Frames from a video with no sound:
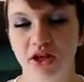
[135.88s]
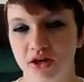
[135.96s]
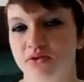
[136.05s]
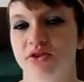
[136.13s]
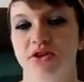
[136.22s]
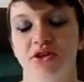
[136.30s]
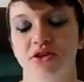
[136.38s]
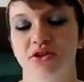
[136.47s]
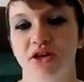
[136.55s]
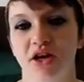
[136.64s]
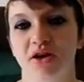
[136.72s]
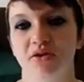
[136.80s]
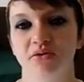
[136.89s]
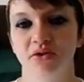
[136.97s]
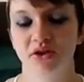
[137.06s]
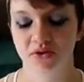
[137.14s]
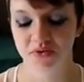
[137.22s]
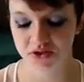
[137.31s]
encounter that
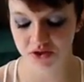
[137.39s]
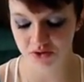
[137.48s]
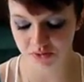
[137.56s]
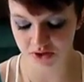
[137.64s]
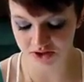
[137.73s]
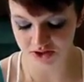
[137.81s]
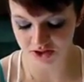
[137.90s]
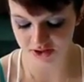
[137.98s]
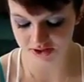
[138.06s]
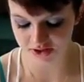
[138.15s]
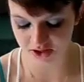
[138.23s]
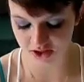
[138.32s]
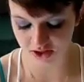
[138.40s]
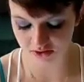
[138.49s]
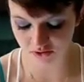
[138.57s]
gives you PTSD.